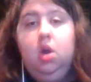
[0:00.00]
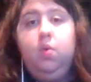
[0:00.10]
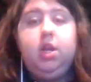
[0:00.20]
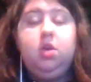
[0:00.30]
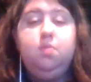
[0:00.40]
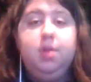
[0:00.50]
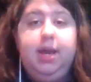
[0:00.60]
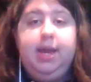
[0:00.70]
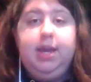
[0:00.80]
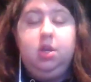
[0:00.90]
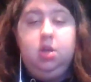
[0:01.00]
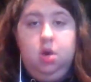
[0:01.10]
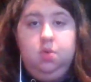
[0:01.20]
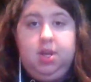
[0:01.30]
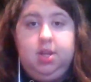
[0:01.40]
When you play
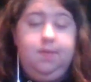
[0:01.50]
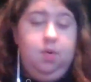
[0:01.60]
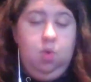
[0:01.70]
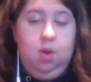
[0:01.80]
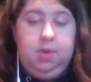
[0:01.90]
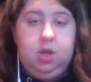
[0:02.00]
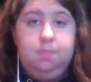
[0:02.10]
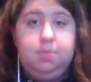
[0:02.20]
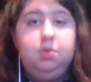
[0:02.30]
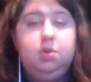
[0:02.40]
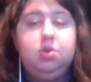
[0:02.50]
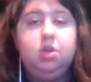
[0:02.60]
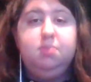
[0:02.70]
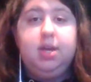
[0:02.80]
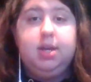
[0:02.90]
notes for warming up, you
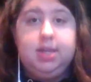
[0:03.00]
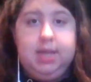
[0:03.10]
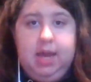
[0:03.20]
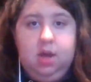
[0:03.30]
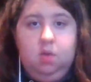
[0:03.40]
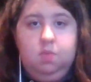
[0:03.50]
usually play a scale,